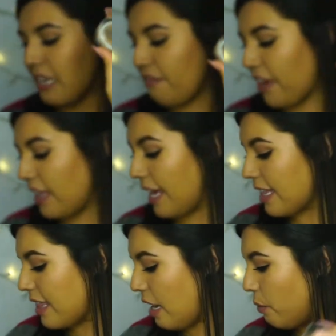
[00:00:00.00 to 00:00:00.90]
see if I
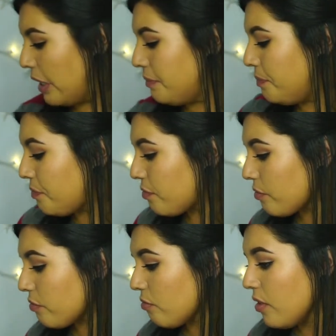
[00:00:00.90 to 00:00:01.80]
like that one.
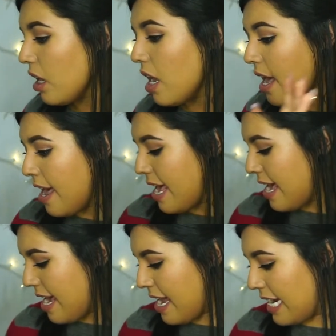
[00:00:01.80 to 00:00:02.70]

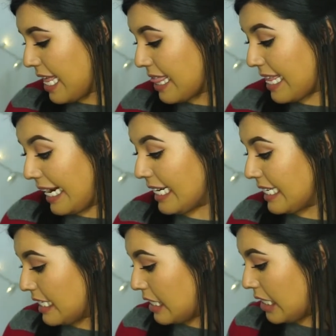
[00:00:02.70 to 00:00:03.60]
And that
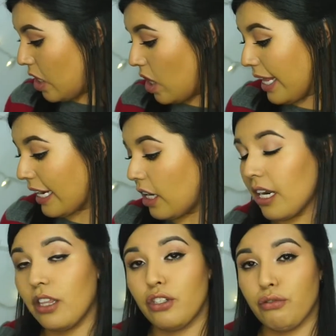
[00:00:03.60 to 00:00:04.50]
is all I got
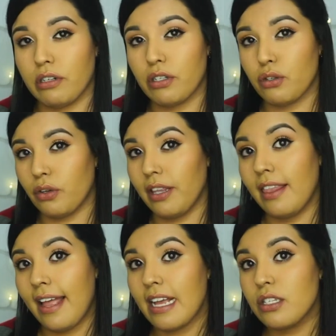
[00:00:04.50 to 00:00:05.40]
at the drugstore. The
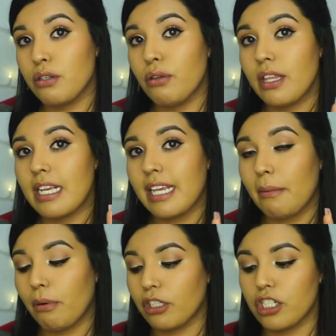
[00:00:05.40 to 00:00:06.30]
last 2 things
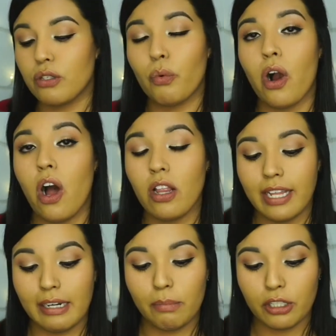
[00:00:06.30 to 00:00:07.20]
I purchased were
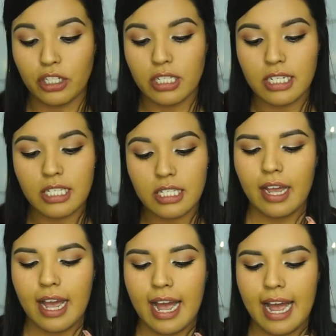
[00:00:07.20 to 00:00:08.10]
online purchases.
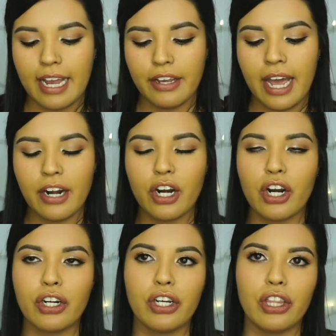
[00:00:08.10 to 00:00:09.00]
I had
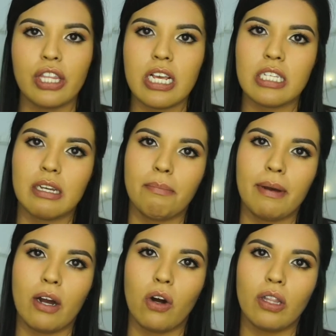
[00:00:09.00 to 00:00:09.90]
heard good things
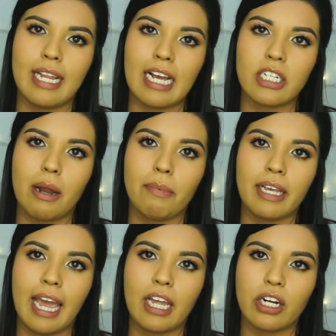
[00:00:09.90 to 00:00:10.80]
about lash
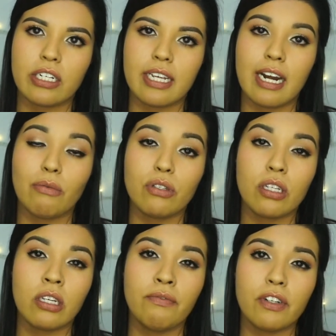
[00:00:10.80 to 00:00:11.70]
applicators, and I was
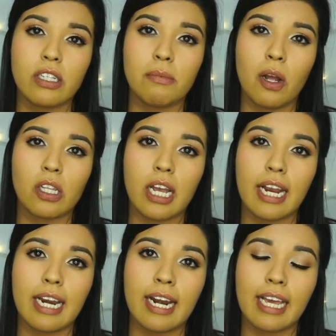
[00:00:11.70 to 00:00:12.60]
looking for some
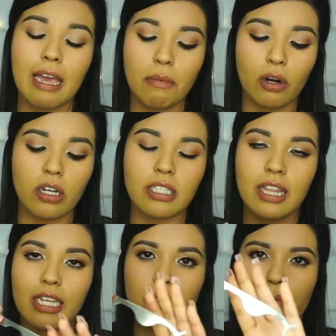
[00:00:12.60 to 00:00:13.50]
online, and I came across
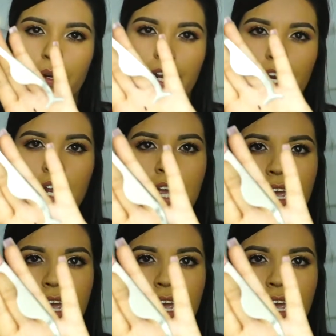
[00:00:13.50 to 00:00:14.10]
this one right here.